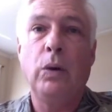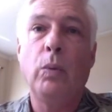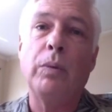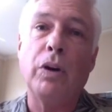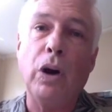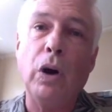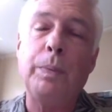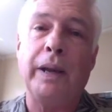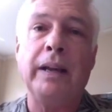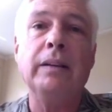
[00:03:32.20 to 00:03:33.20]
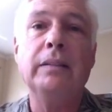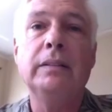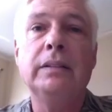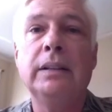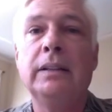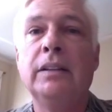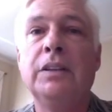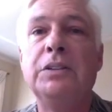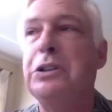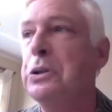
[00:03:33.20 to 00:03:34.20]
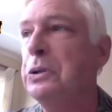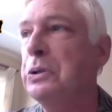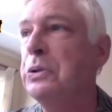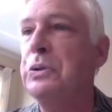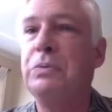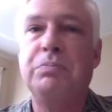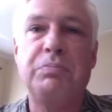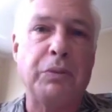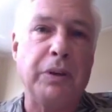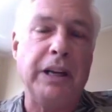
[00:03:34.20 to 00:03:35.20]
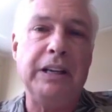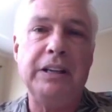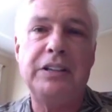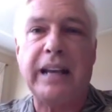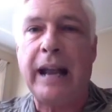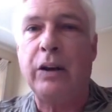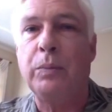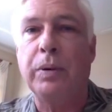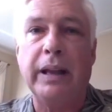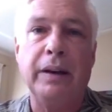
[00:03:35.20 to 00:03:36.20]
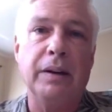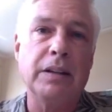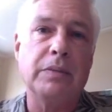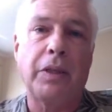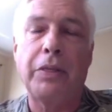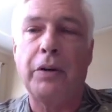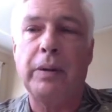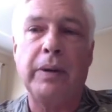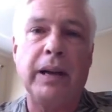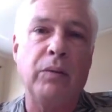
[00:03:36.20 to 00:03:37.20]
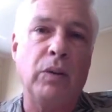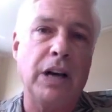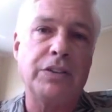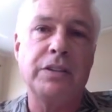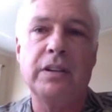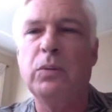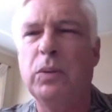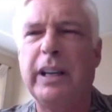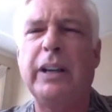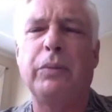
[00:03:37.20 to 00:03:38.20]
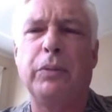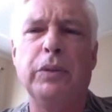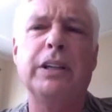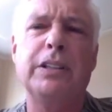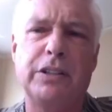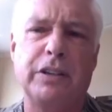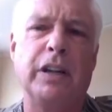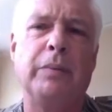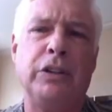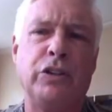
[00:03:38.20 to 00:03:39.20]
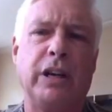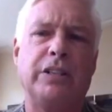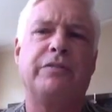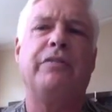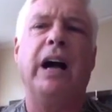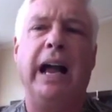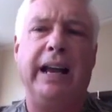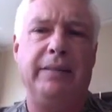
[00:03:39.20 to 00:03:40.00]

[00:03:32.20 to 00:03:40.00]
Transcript: We were hoping 2-3 scattered players from a 30-man roster, we'll get through this, it's going to be just fine.